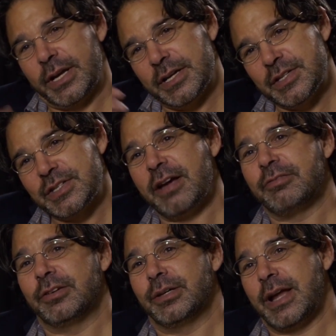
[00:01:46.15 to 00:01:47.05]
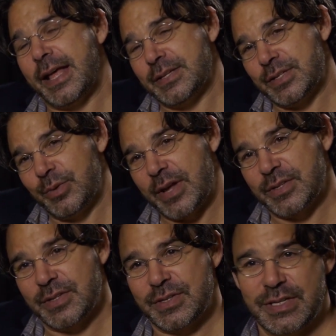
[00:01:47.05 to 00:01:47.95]
going to discover as the
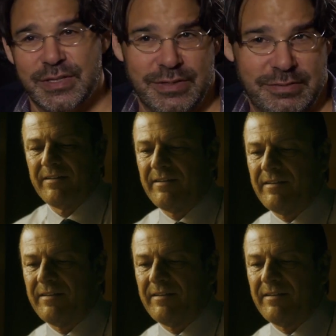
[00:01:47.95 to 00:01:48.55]
rest of the season